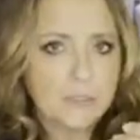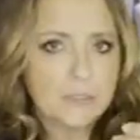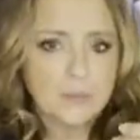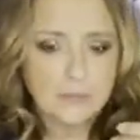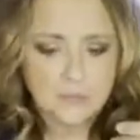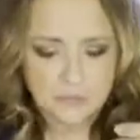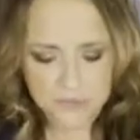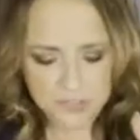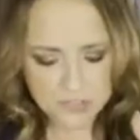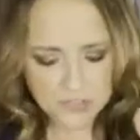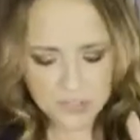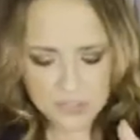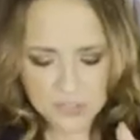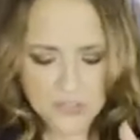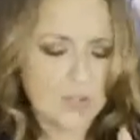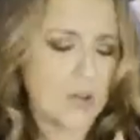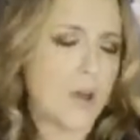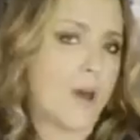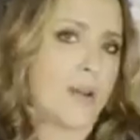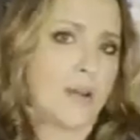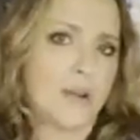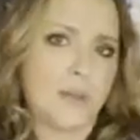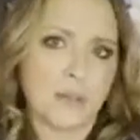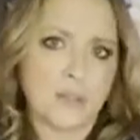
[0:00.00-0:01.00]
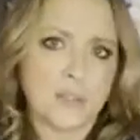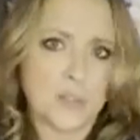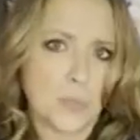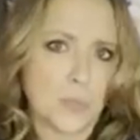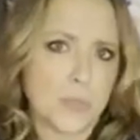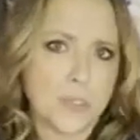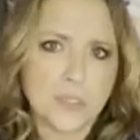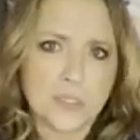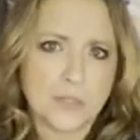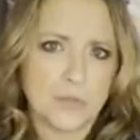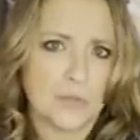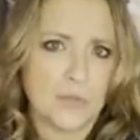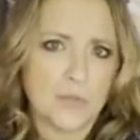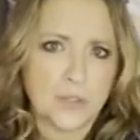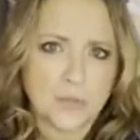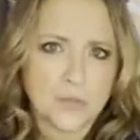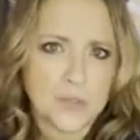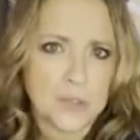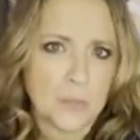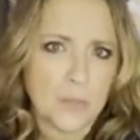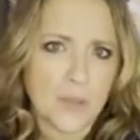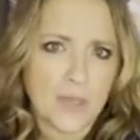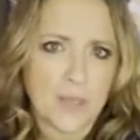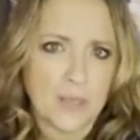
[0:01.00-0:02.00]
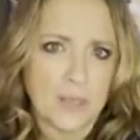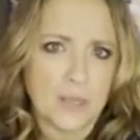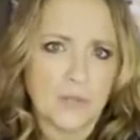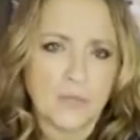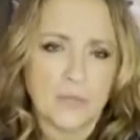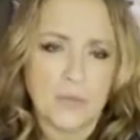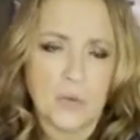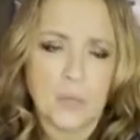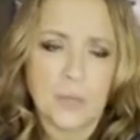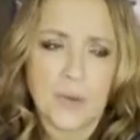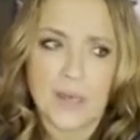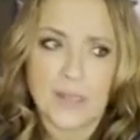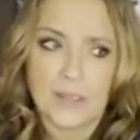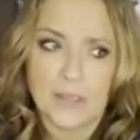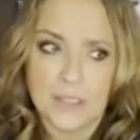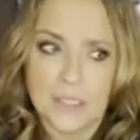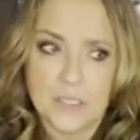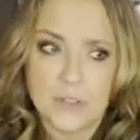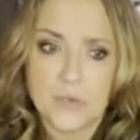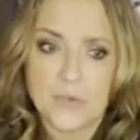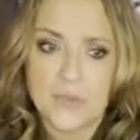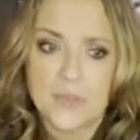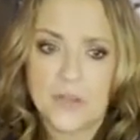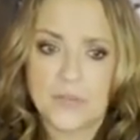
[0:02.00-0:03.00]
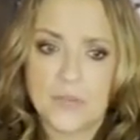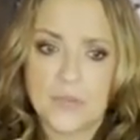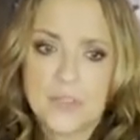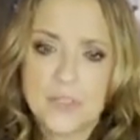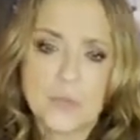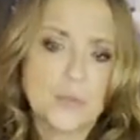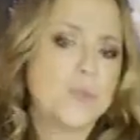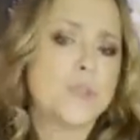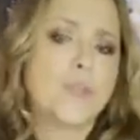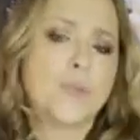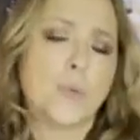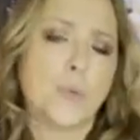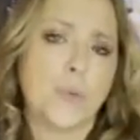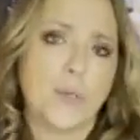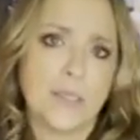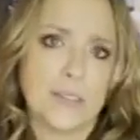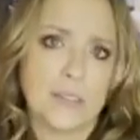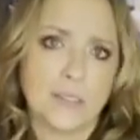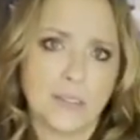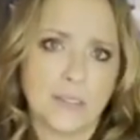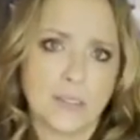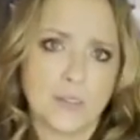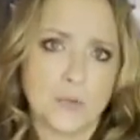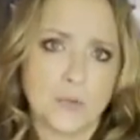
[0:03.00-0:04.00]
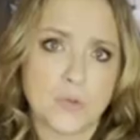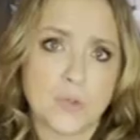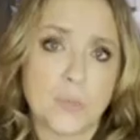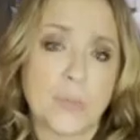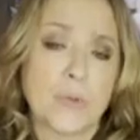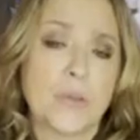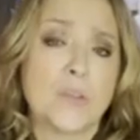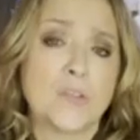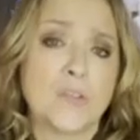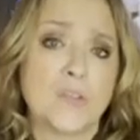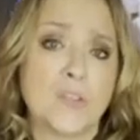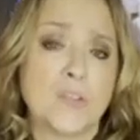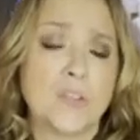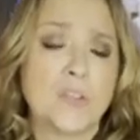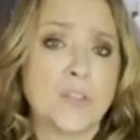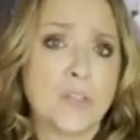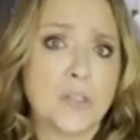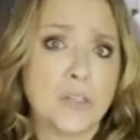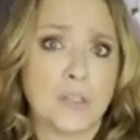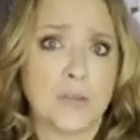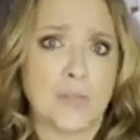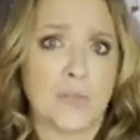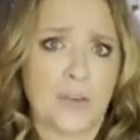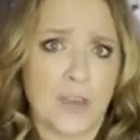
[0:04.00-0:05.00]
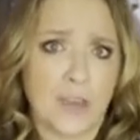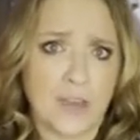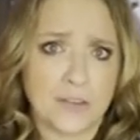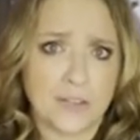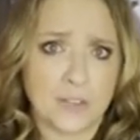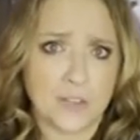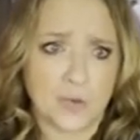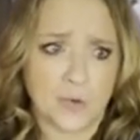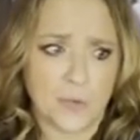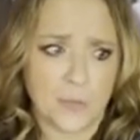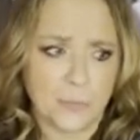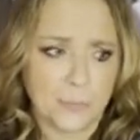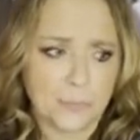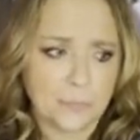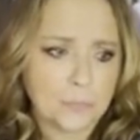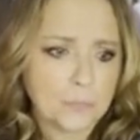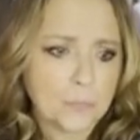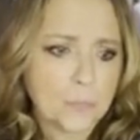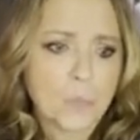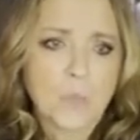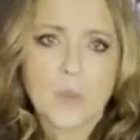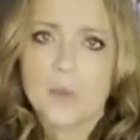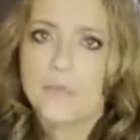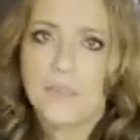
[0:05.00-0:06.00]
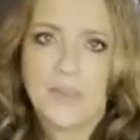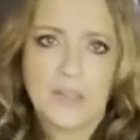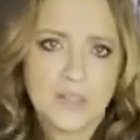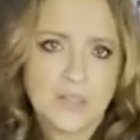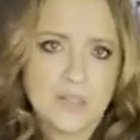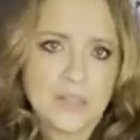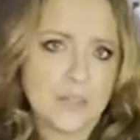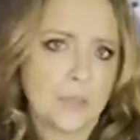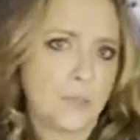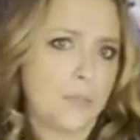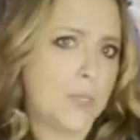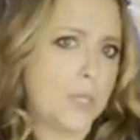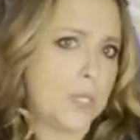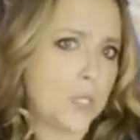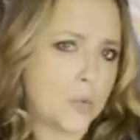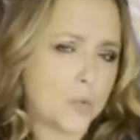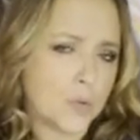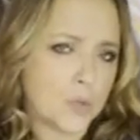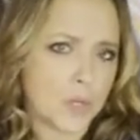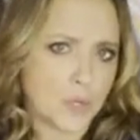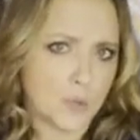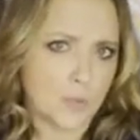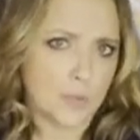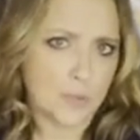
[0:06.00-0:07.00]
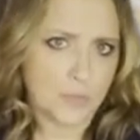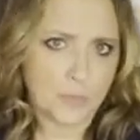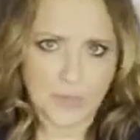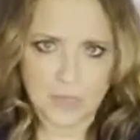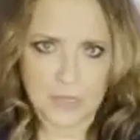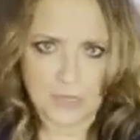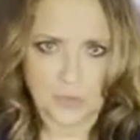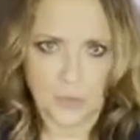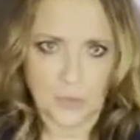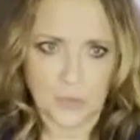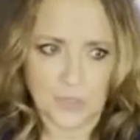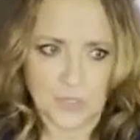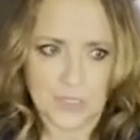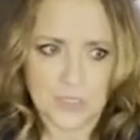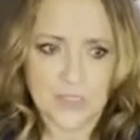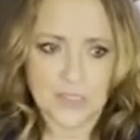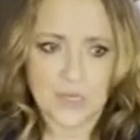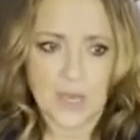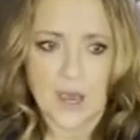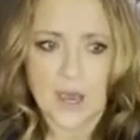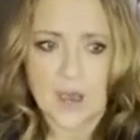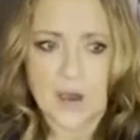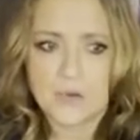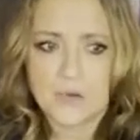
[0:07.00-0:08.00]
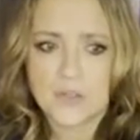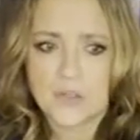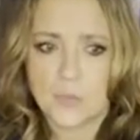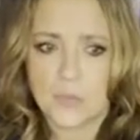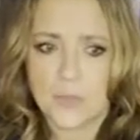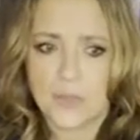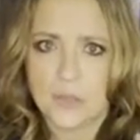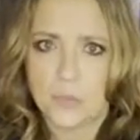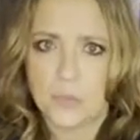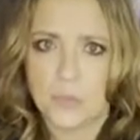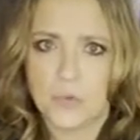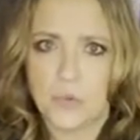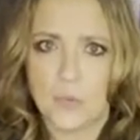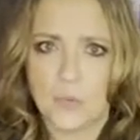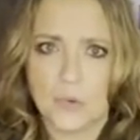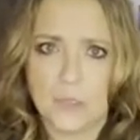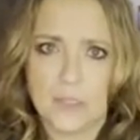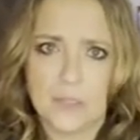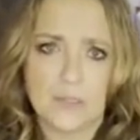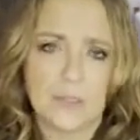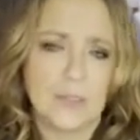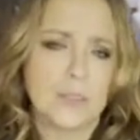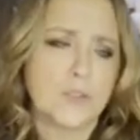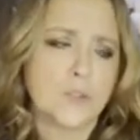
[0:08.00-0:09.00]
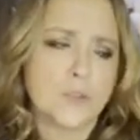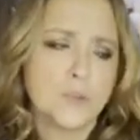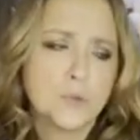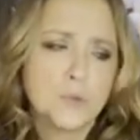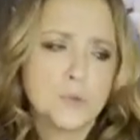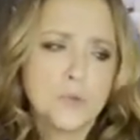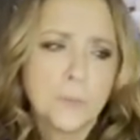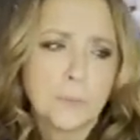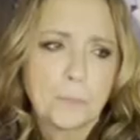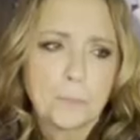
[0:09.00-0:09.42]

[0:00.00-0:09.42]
This is not an expensive food to make if you buy lentils. Now, this was the red lentils because these cook faster. That doesn't mean you can only make it with this. I also make it with green lentils.